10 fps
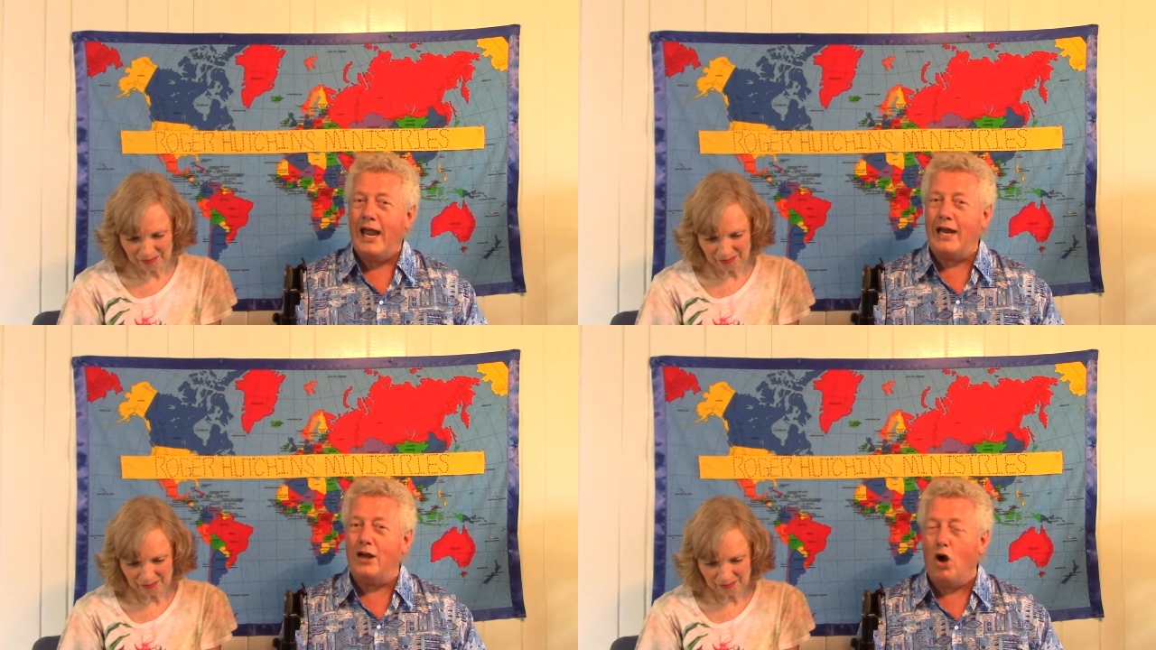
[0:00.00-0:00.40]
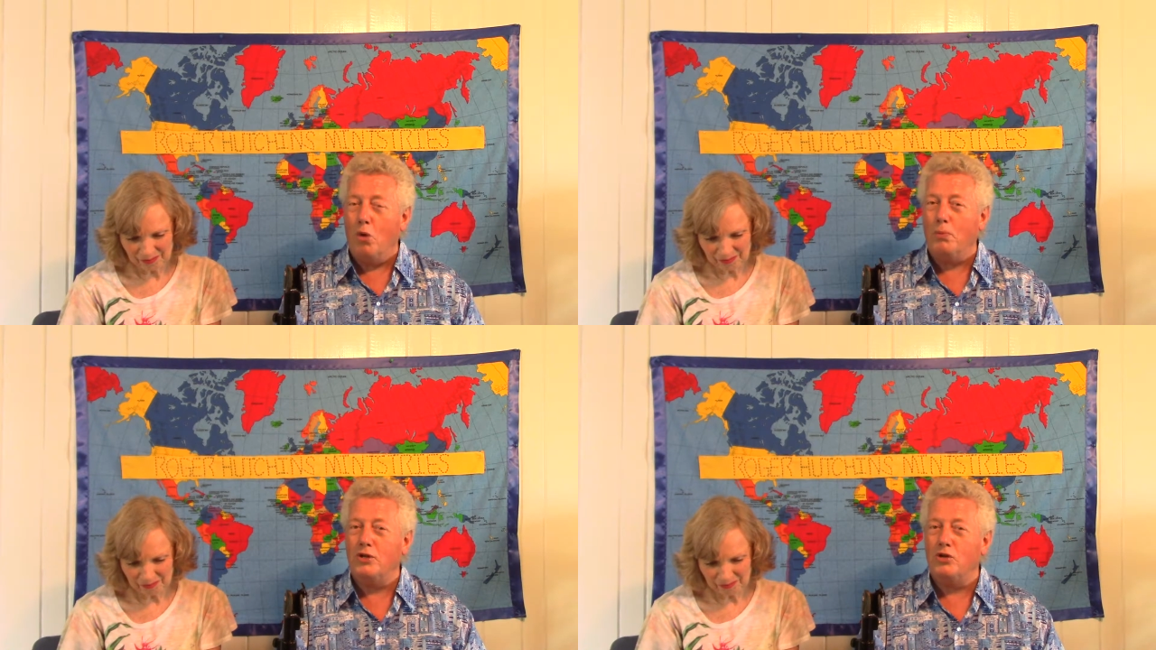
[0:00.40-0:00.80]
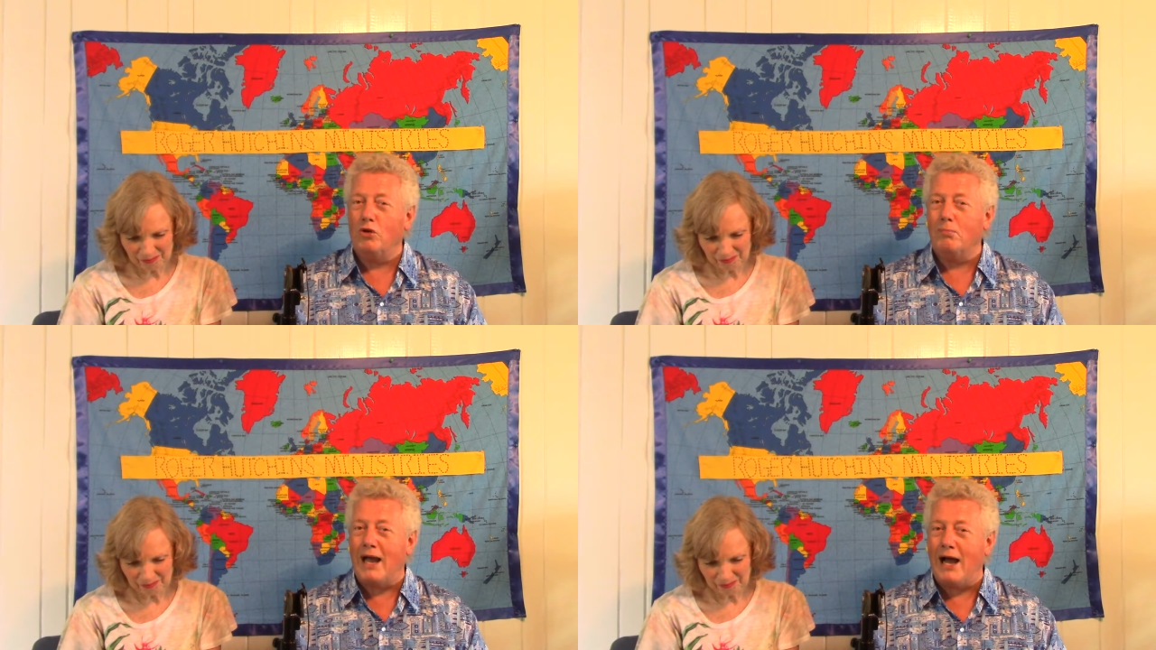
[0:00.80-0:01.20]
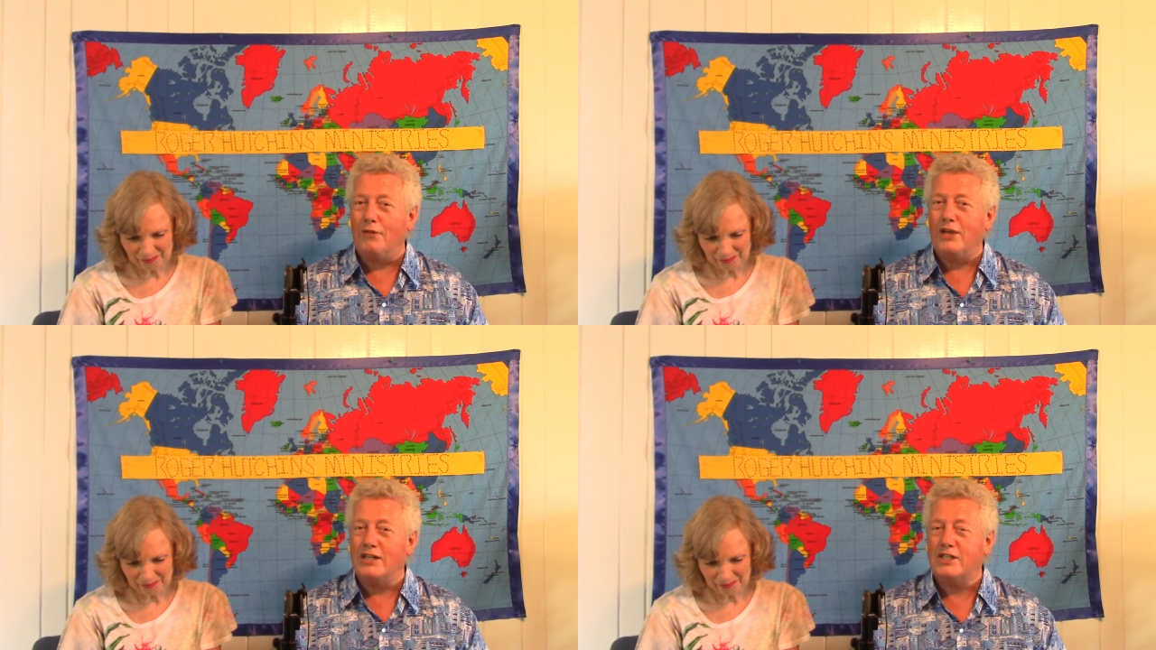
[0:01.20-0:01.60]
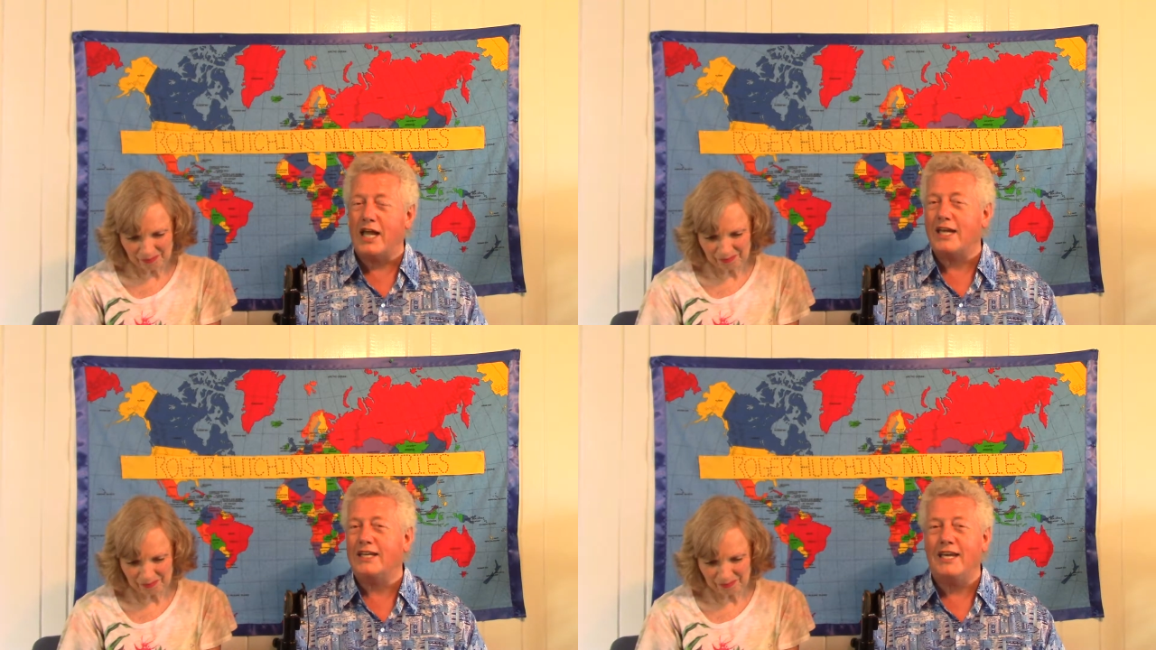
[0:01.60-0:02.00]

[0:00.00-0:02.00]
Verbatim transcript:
Speaker 1: and open your mouth and say,